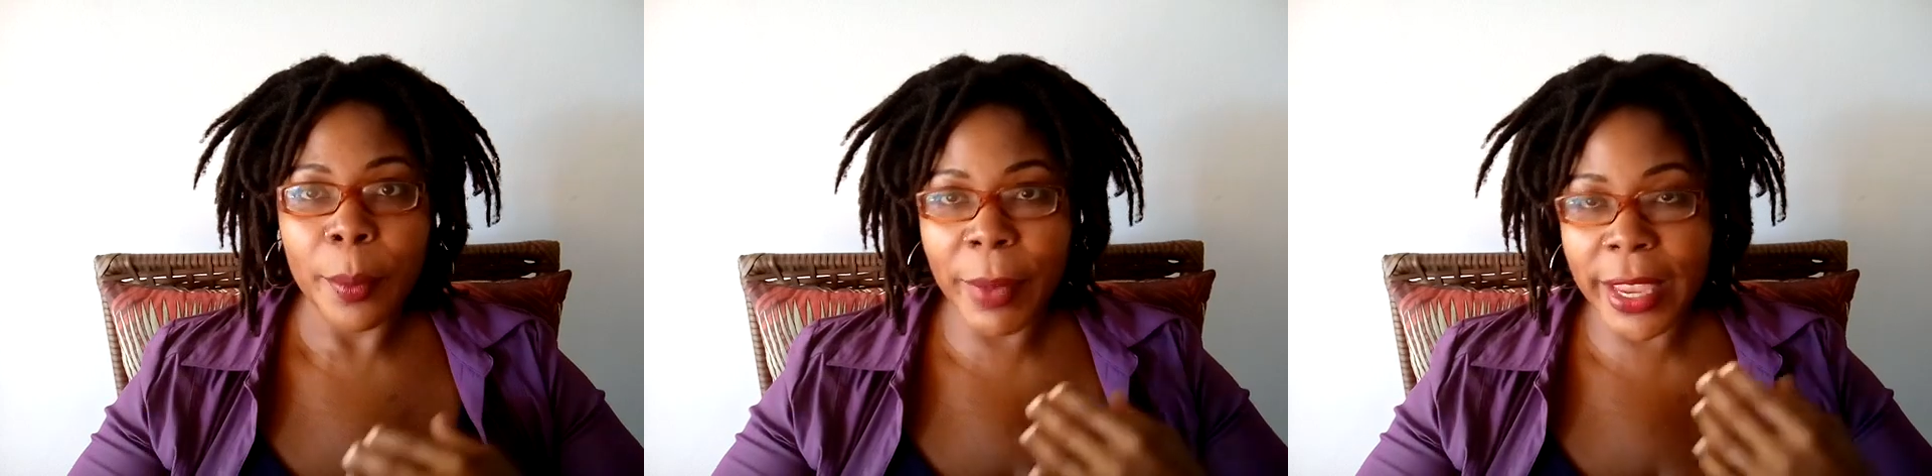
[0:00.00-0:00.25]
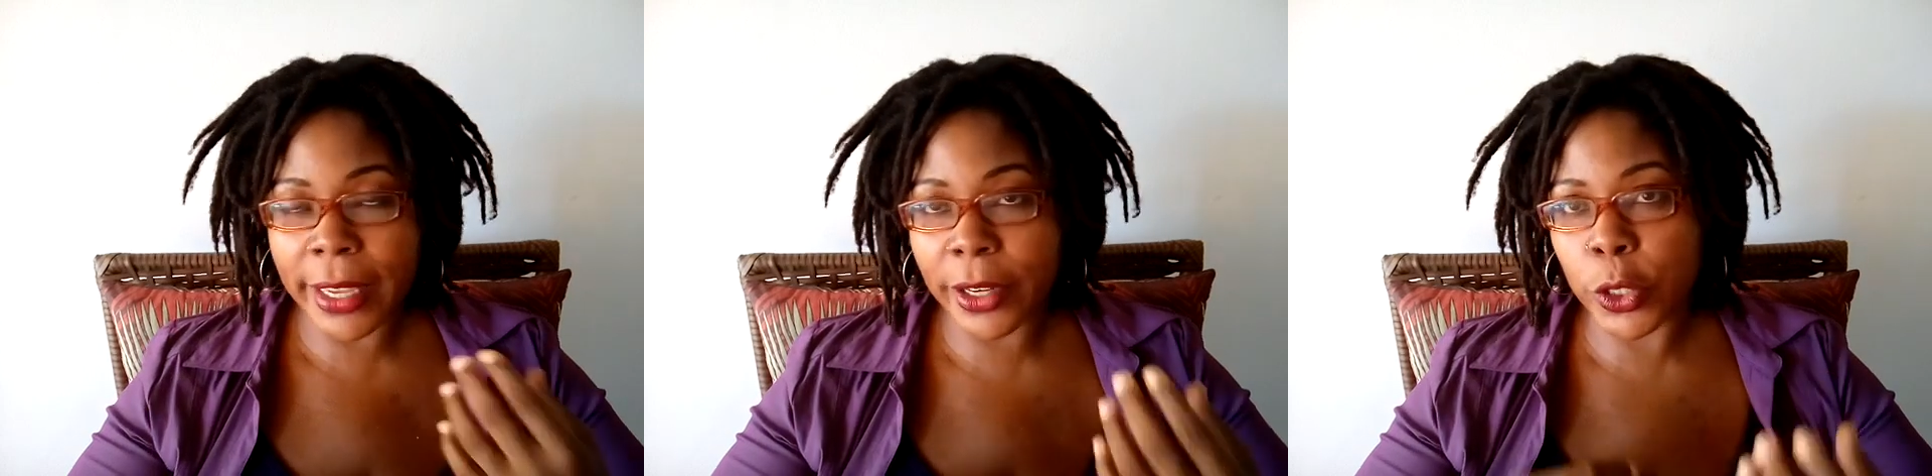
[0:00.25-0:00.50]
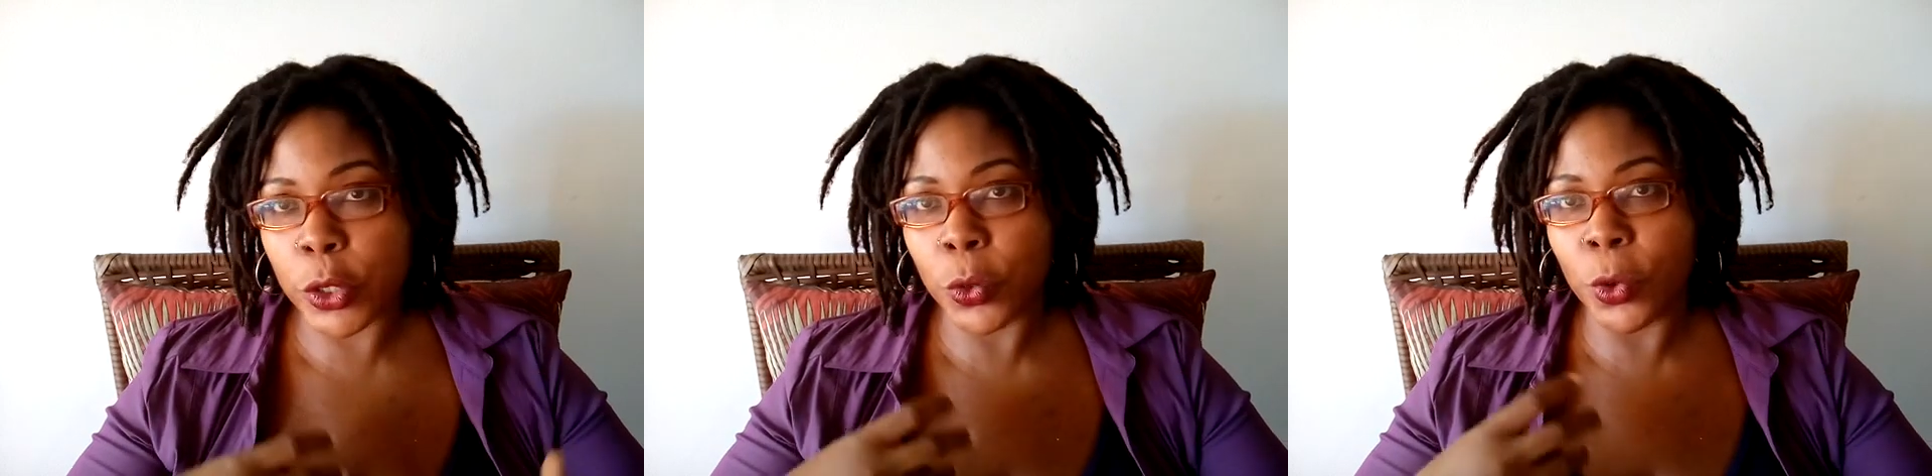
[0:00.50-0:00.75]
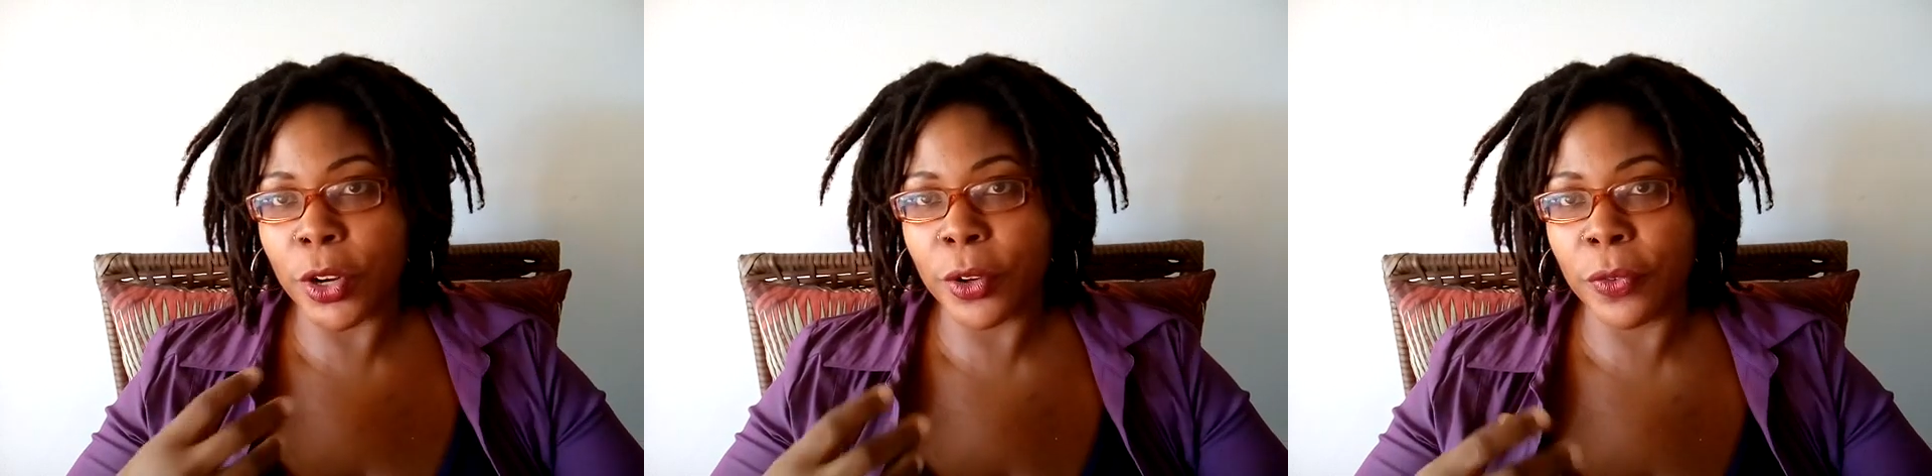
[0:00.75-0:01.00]
make it a
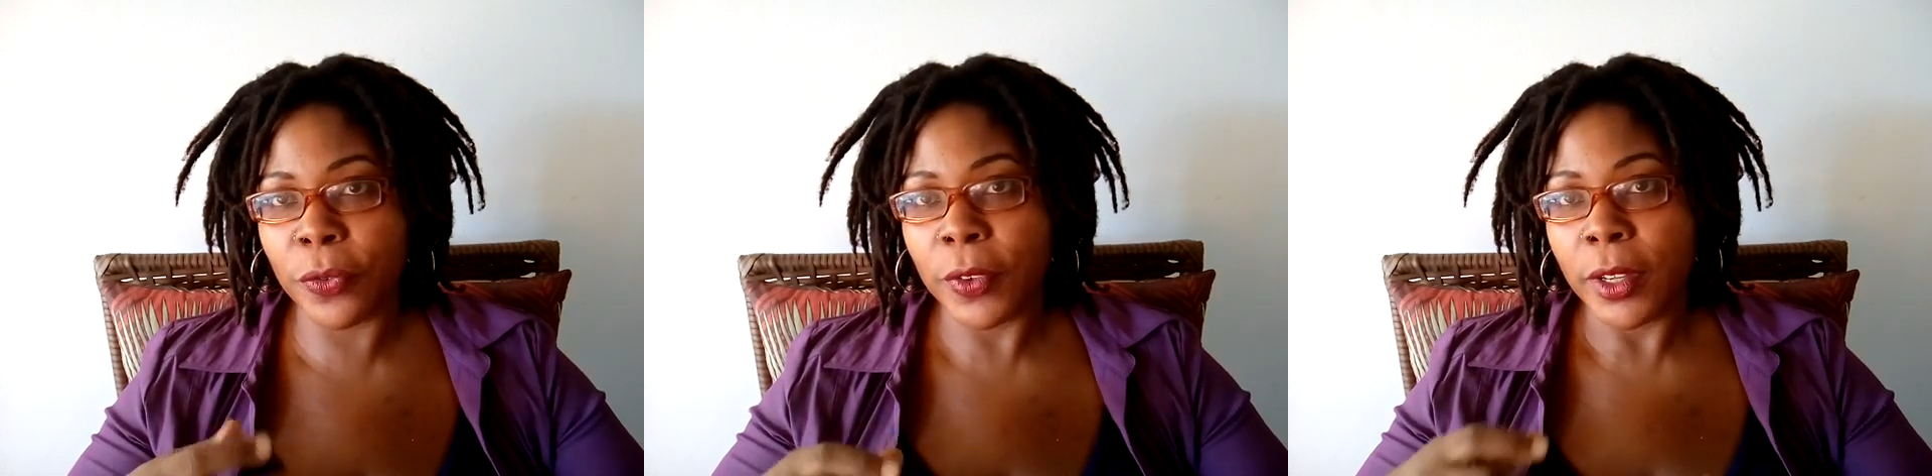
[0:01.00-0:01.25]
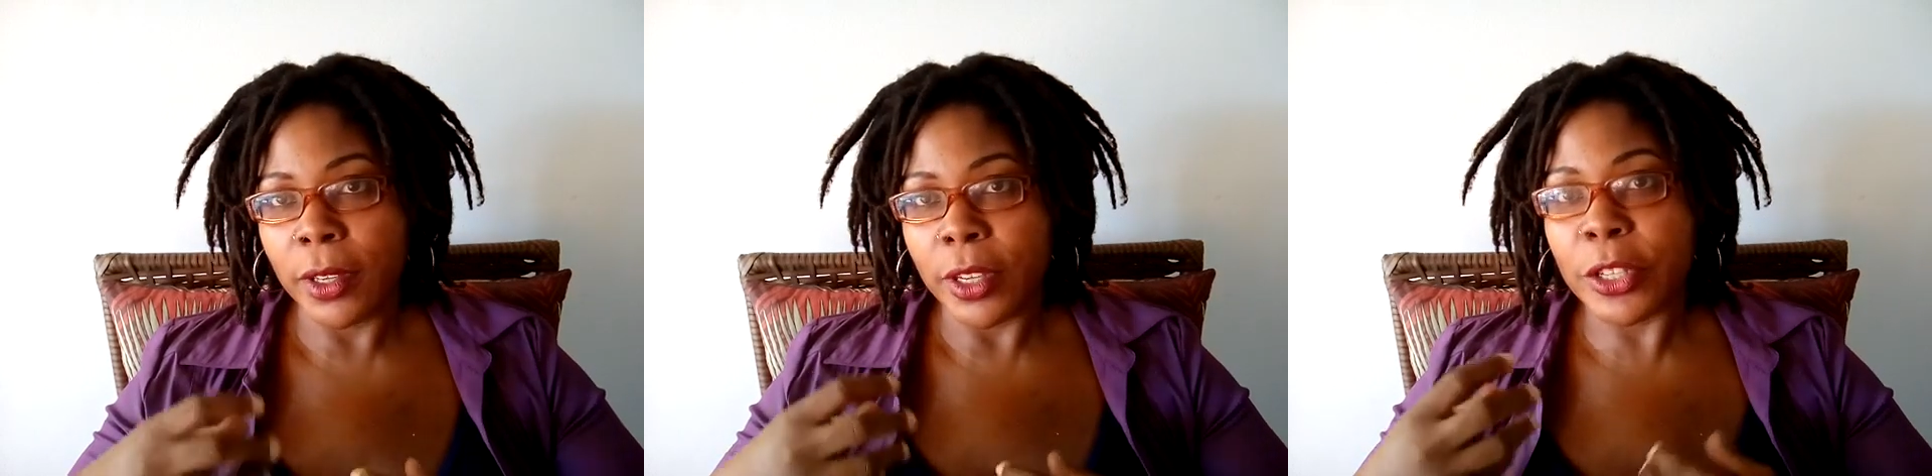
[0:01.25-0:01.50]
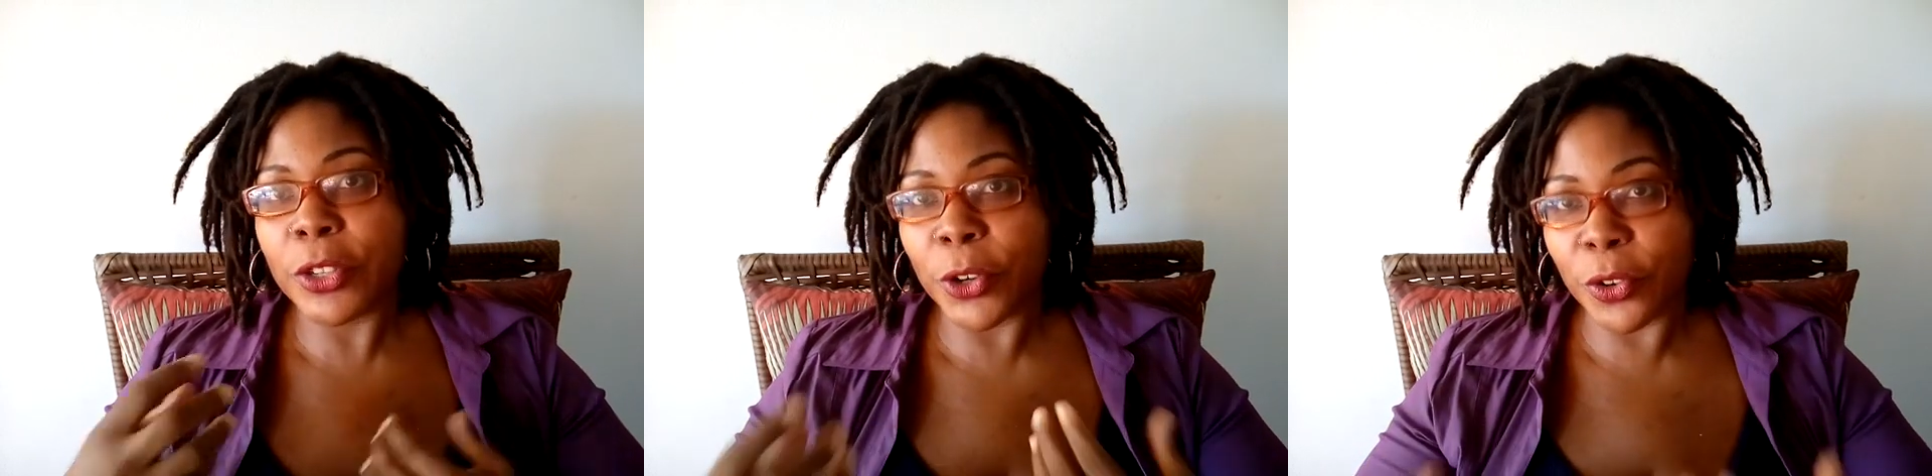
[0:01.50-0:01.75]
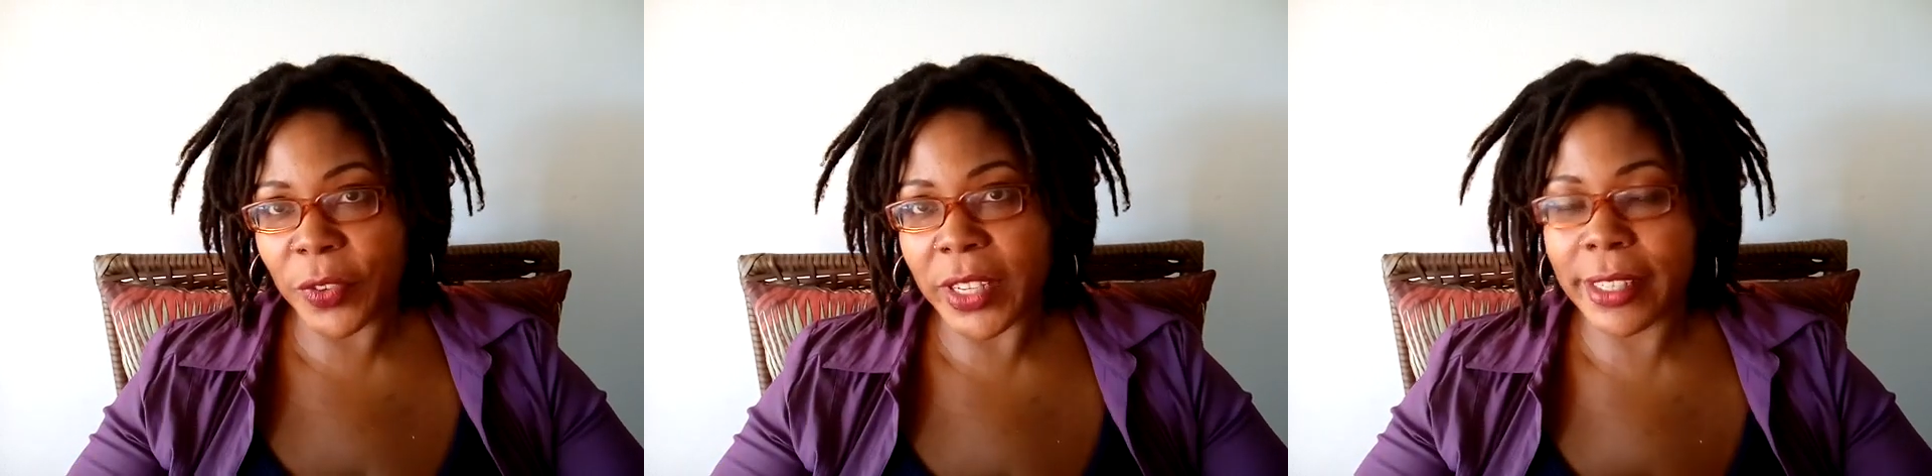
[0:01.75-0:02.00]
sort of
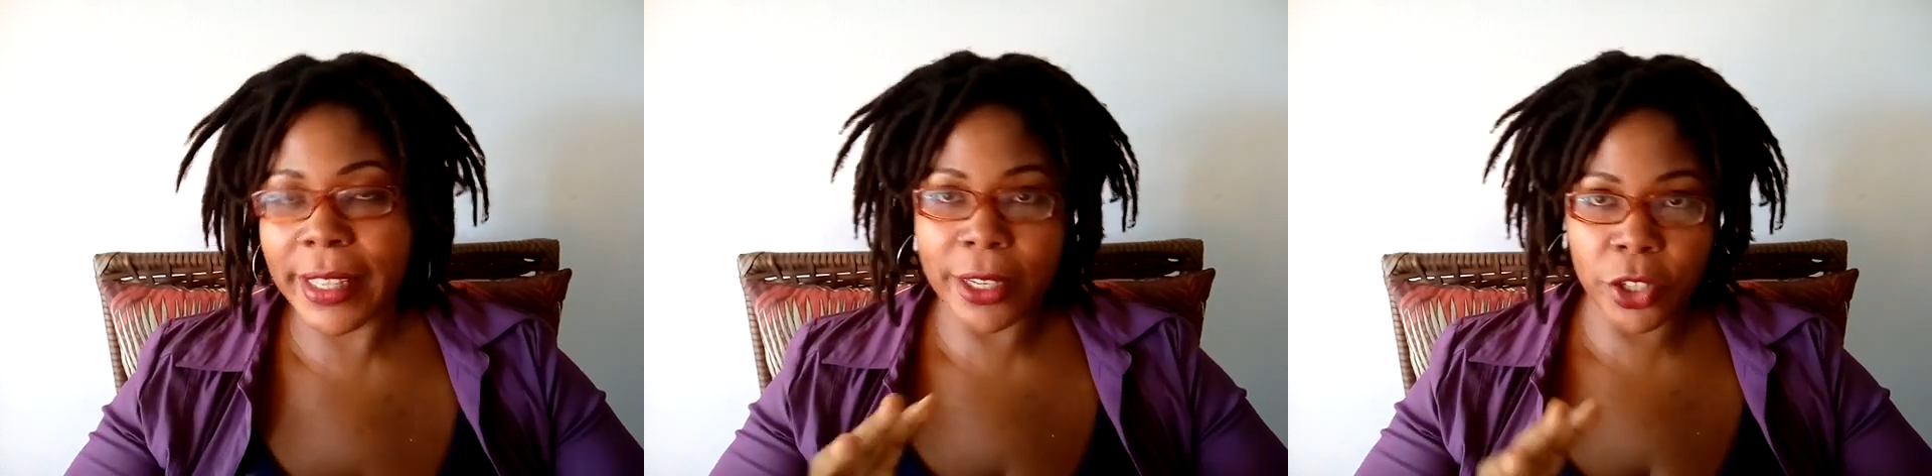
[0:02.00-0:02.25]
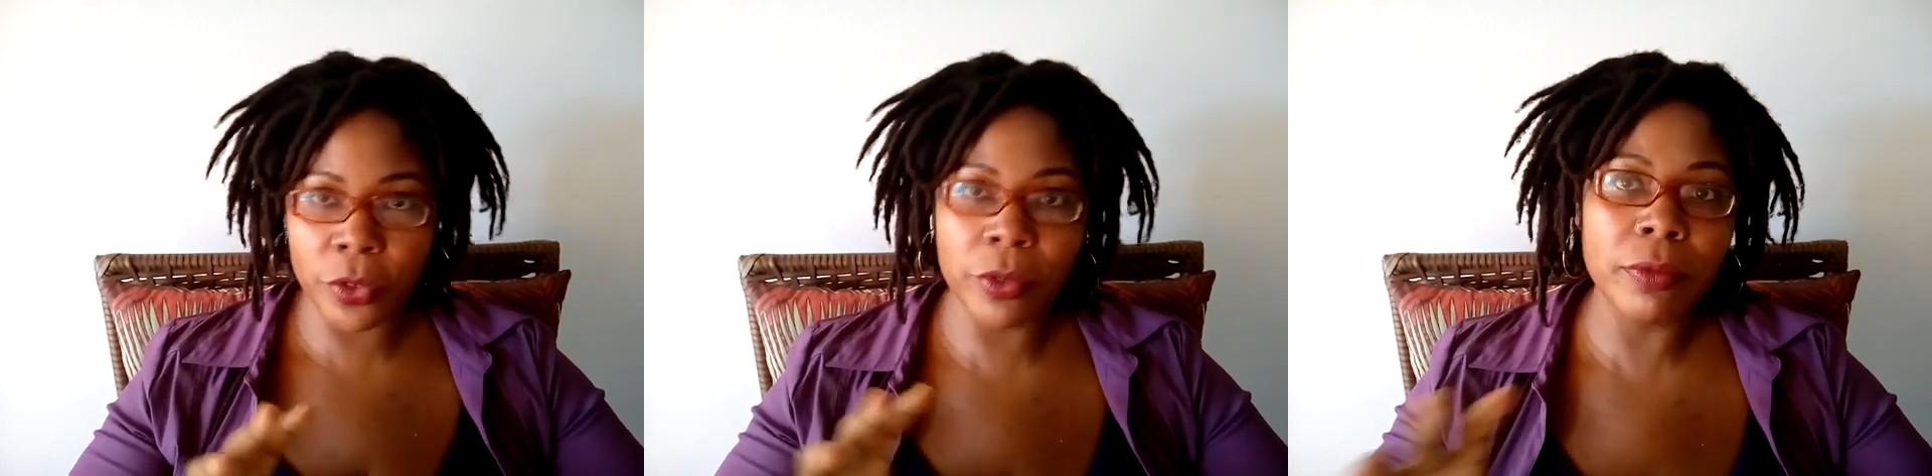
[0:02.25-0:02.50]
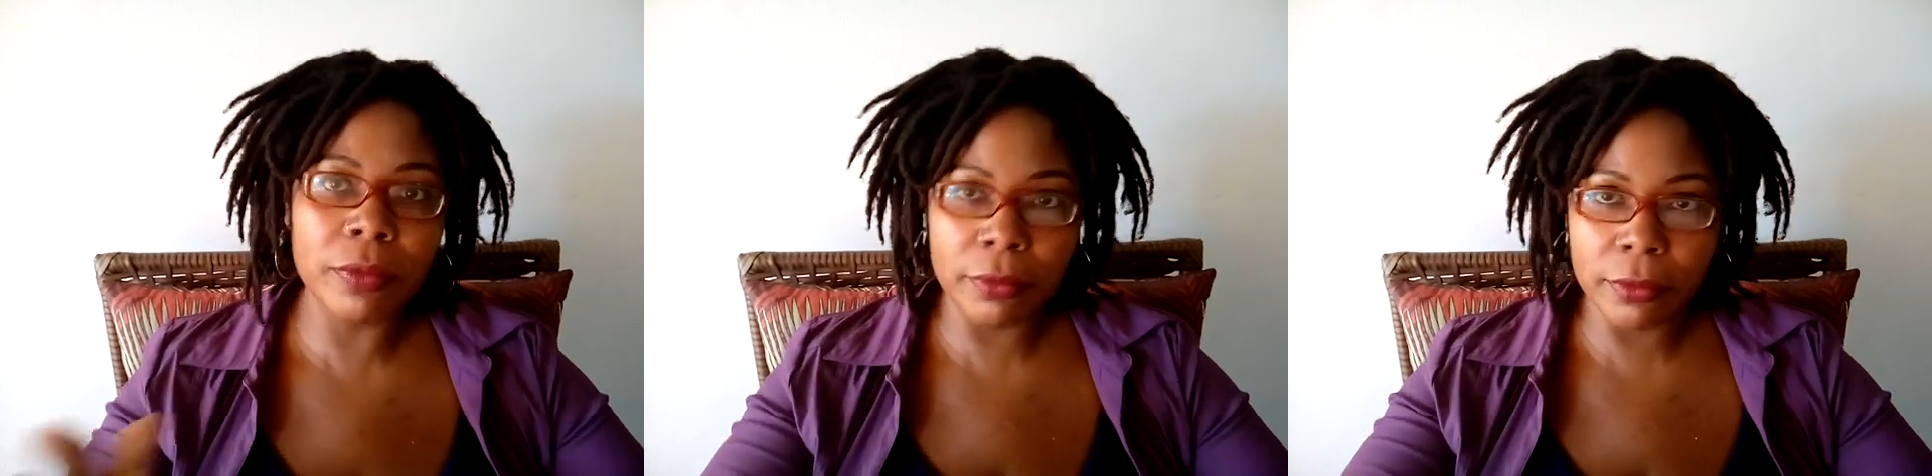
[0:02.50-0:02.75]
service that you